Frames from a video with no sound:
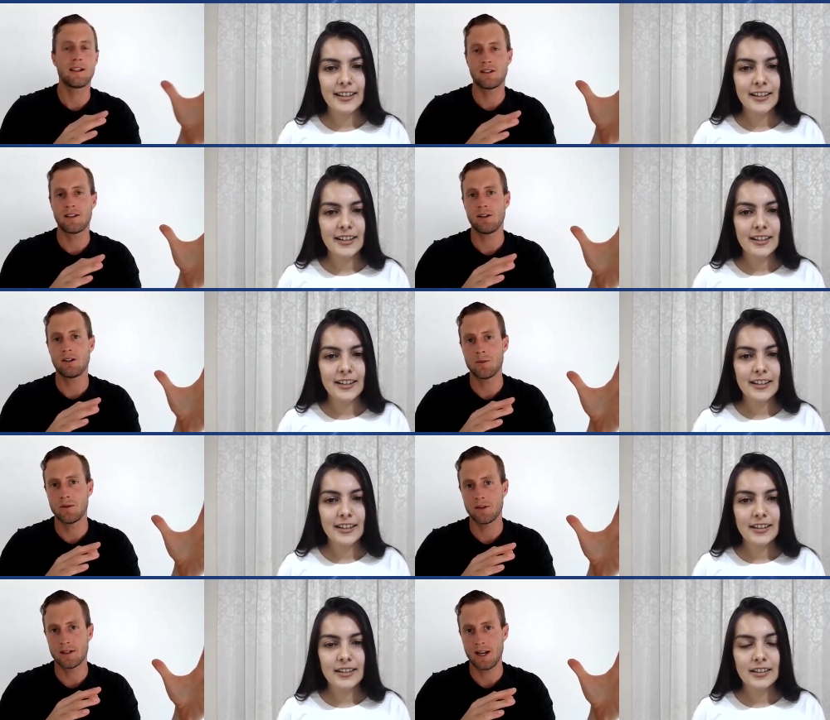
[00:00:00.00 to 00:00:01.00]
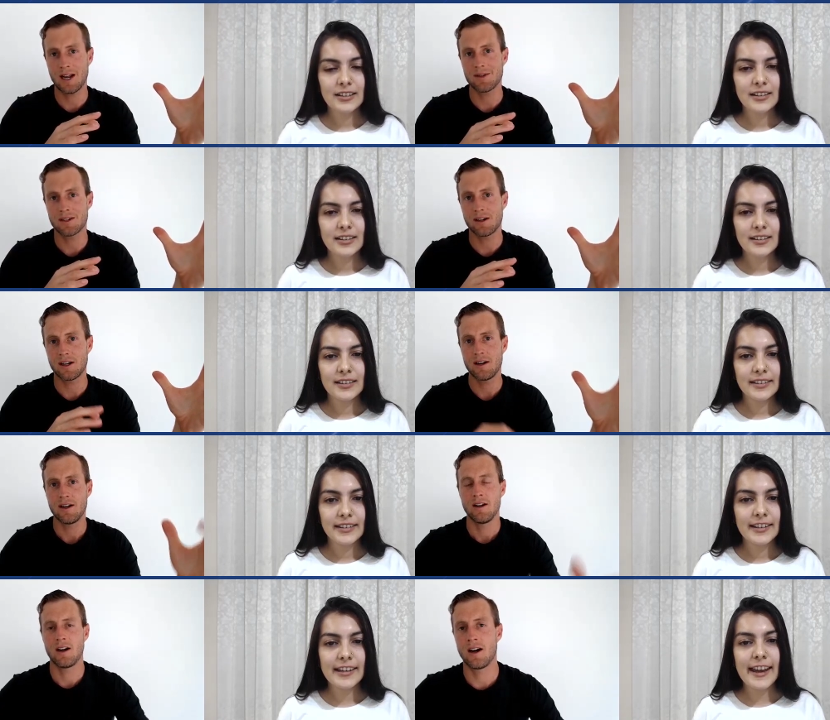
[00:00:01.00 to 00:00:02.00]
Speaker 1: sale come over to Amazon,
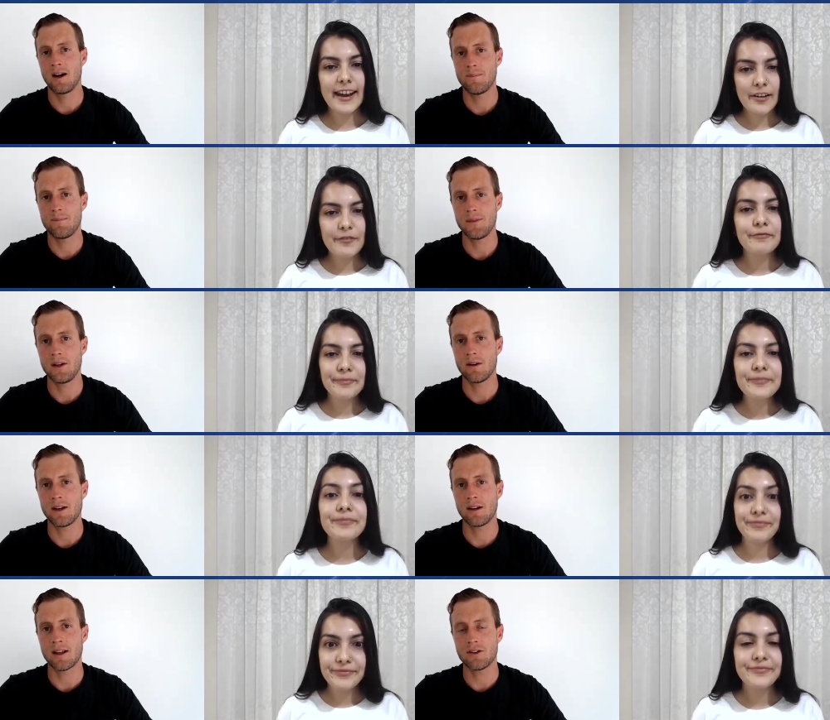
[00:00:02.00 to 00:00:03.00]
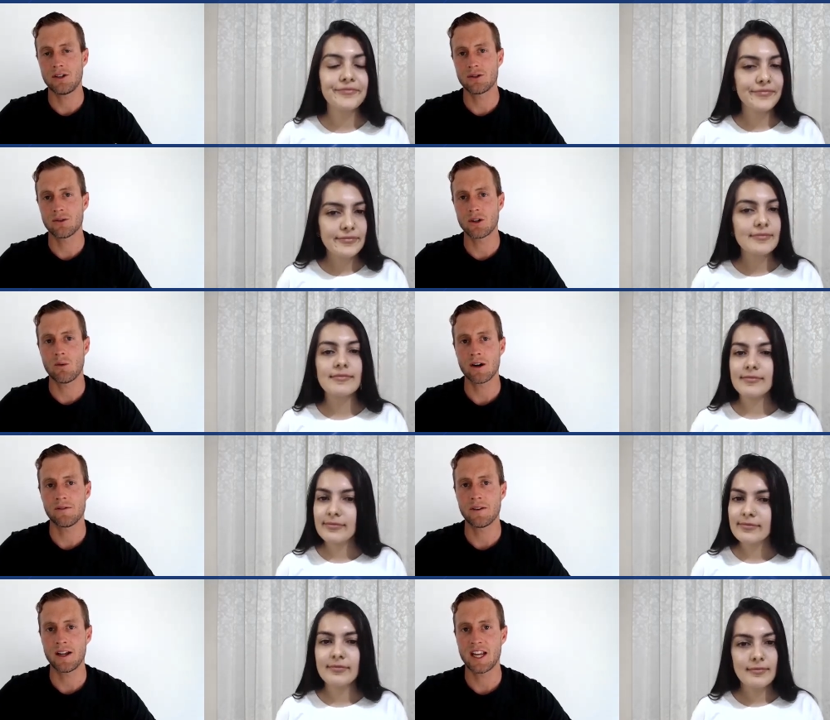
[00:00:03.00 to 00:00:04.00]
um, yeah. you know, it allows you to sort of
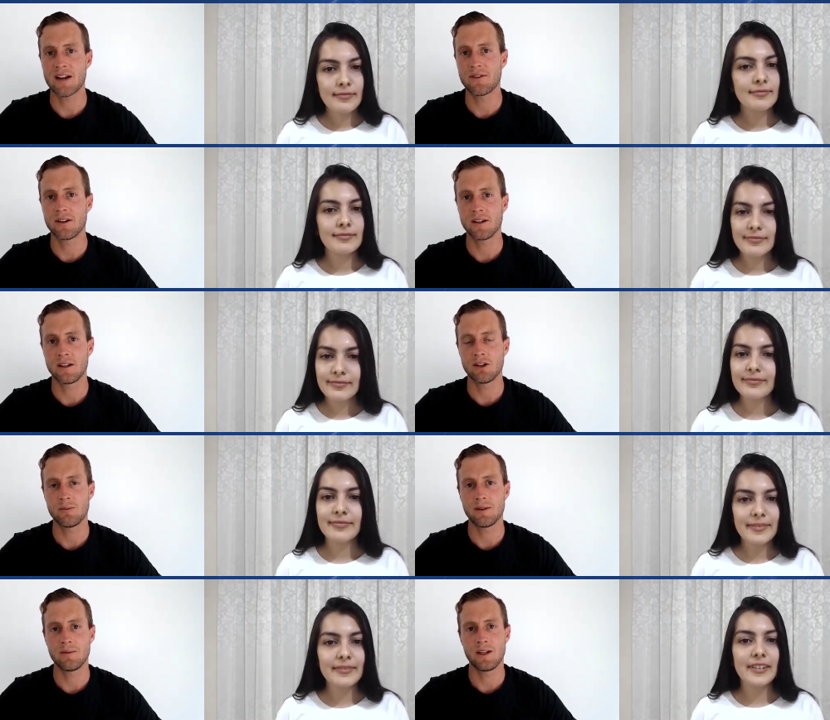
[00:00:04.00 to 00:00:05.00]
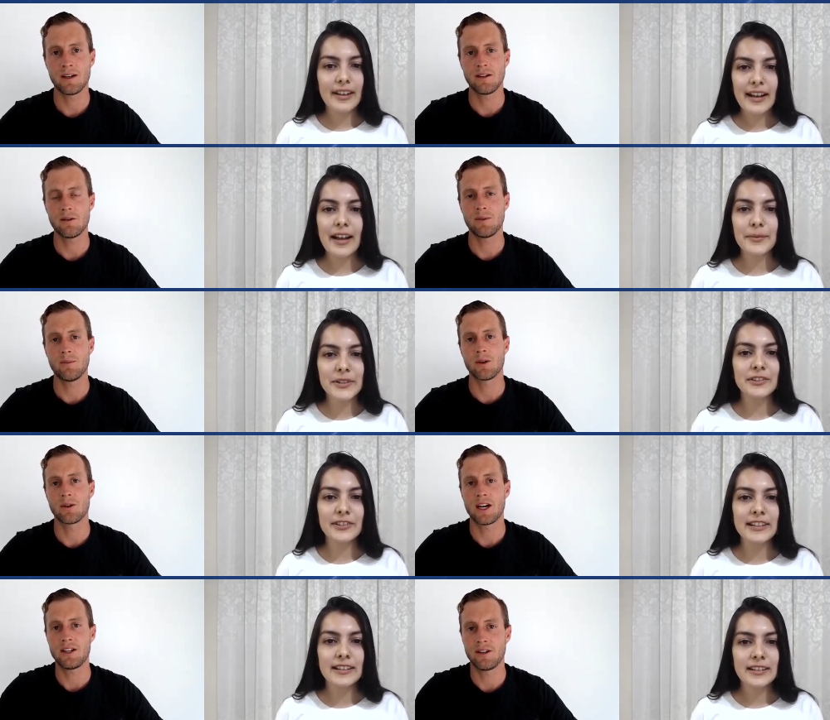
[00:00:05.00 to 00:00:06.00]
quantify the effort a little bit in a little
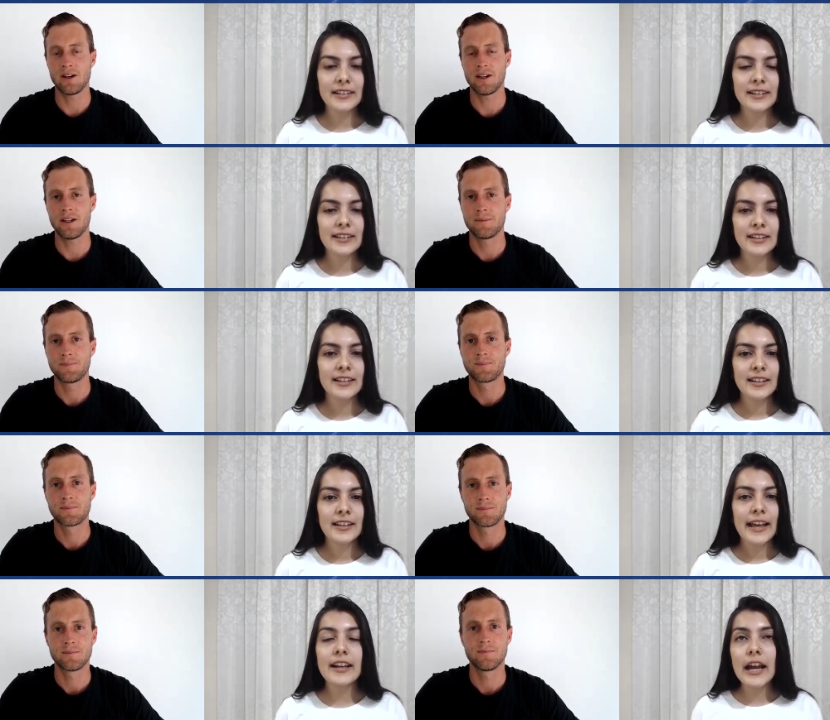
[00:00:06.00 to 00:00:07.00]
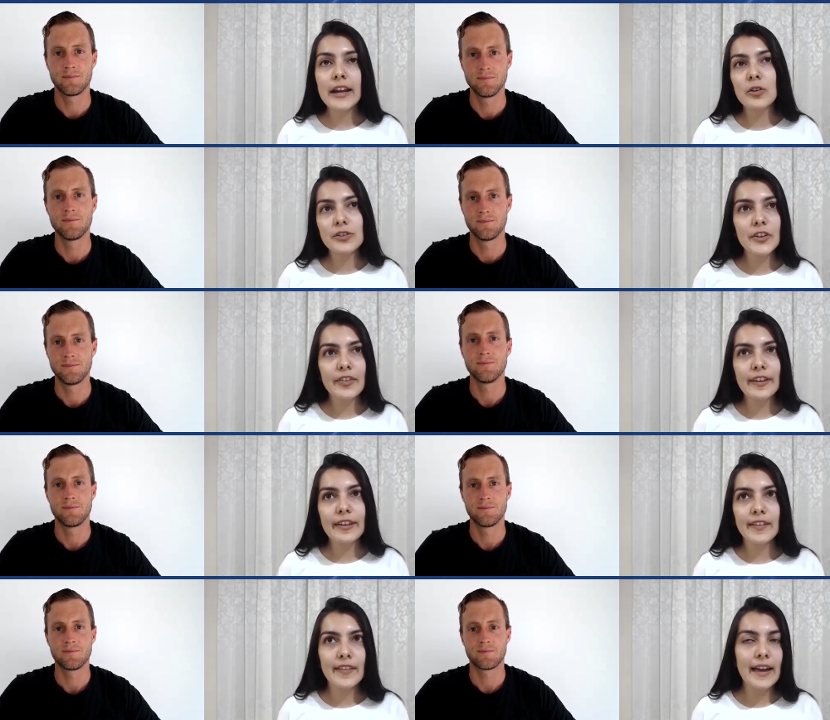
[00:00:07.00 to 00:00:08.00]
Absolutely. bit more
Speaker 2: granularity. And I also
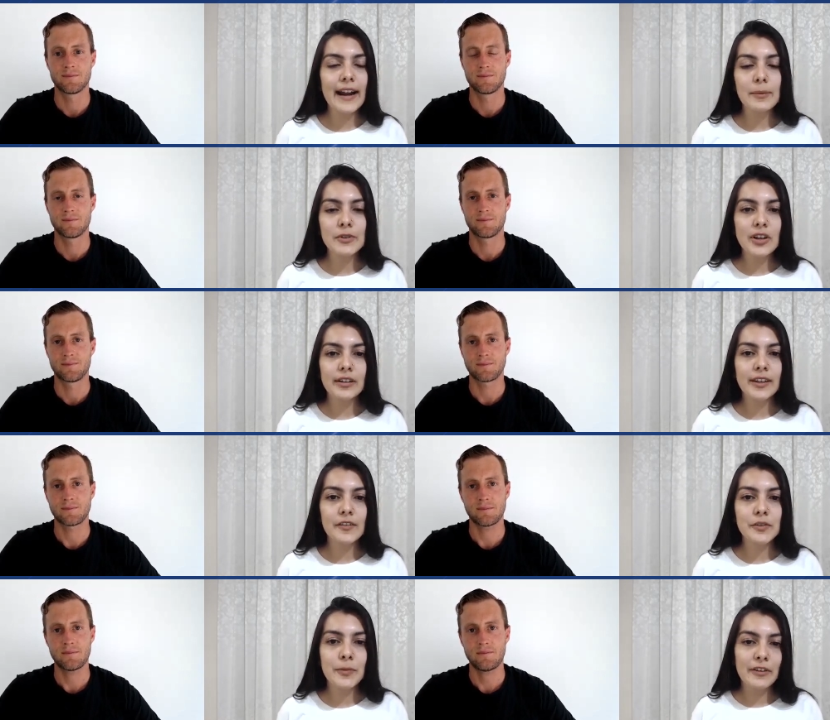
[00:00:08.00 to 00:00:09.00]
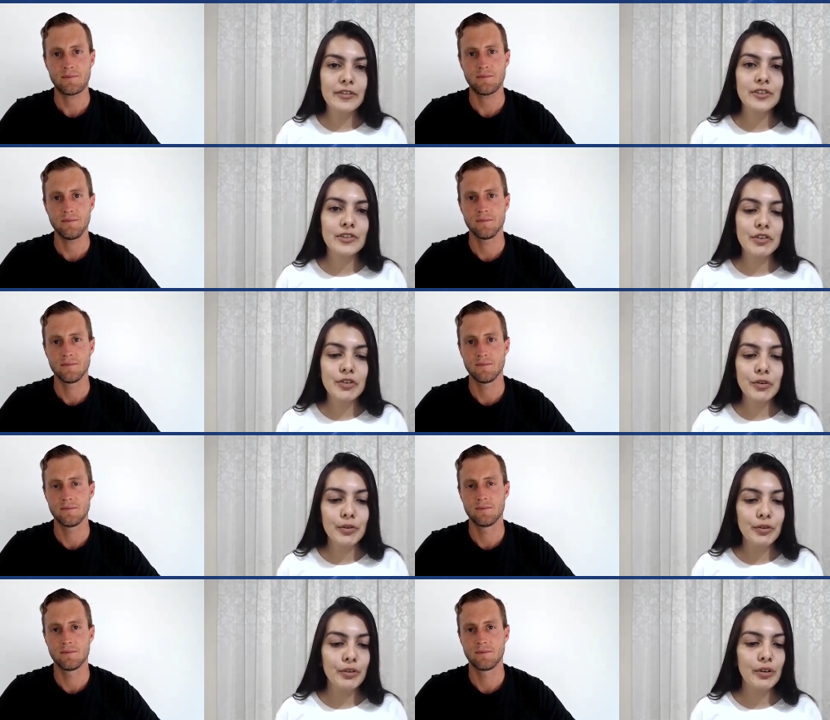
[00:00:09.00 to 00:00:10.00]
think that Amazon gives preference to
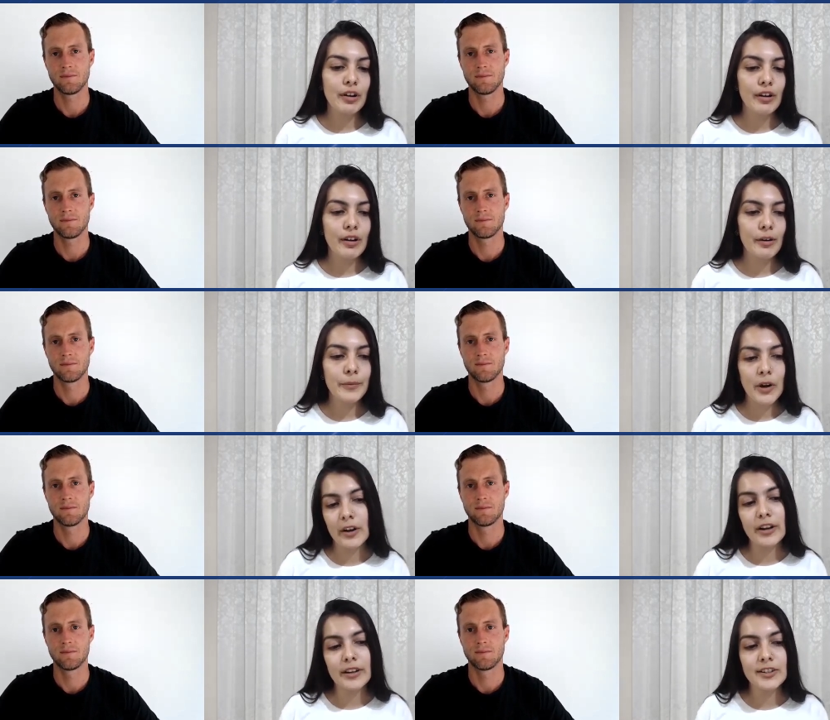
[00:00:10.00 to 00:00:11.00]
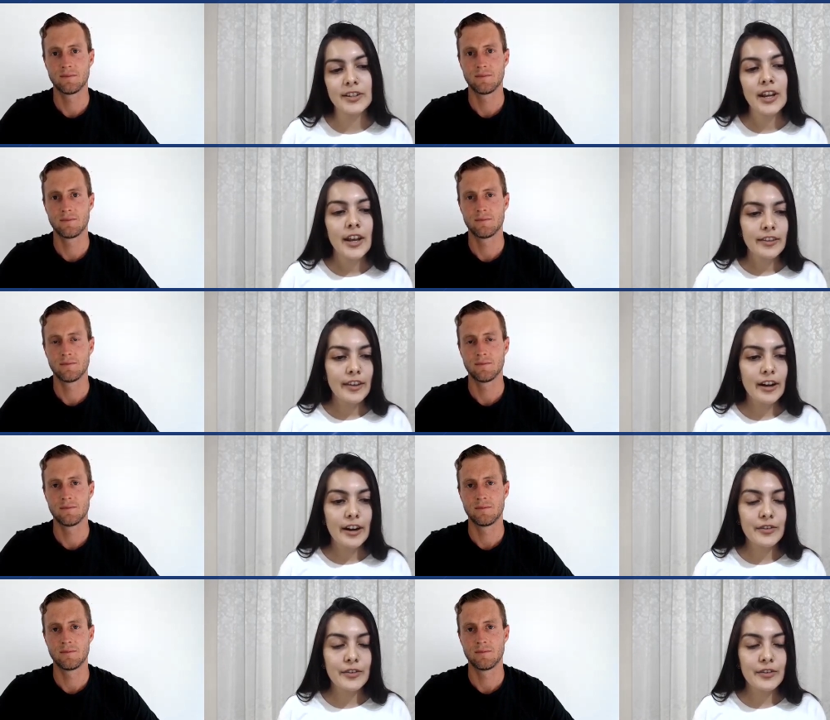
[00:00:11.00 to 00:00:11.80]
uh, products that are